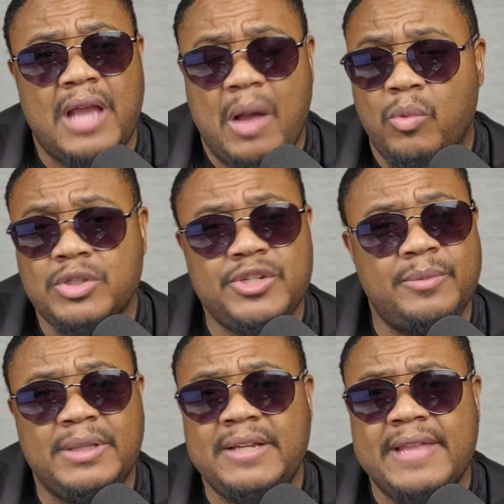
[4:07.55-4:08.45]
I want you to
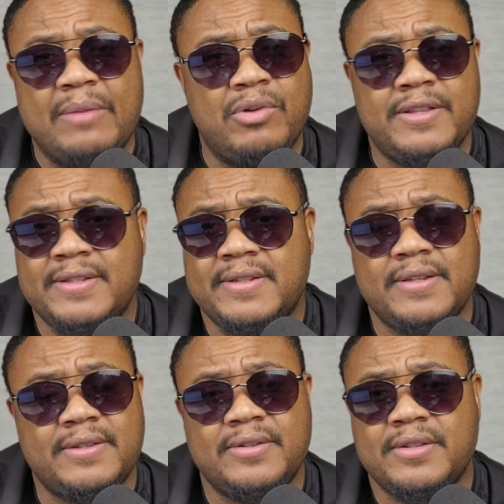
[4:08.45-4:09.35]
believe that, brothers and
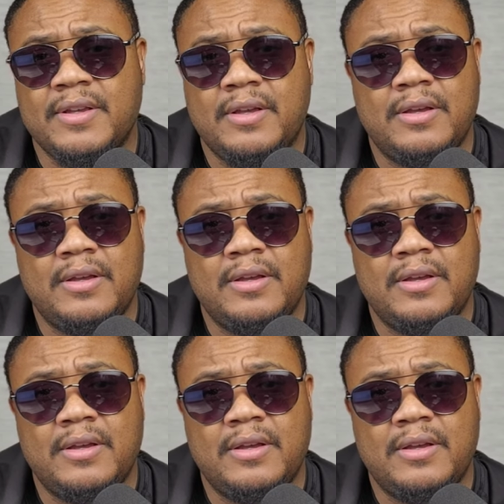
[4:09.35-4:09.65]
sisters.